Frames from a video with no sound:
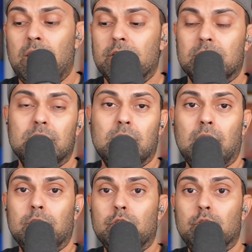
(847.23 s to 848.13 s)
This is
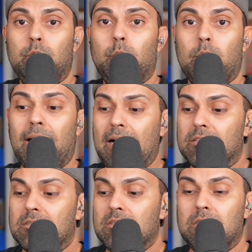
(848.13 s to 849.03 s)
on you
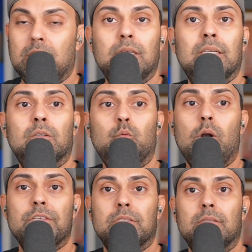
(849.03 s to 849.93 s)
as the
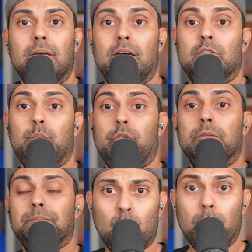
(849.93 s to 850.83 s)
resident expert,
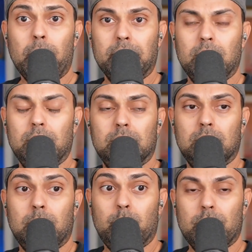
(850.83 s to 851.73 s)
or in my case,
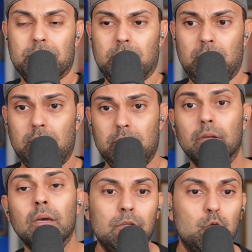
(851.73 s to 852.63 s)
I'm the resident
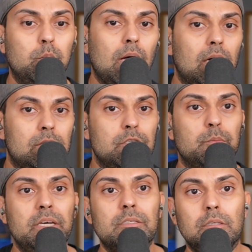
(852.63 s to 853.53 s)
idiot, to block these
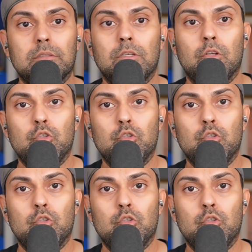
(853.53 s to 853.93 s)
basics.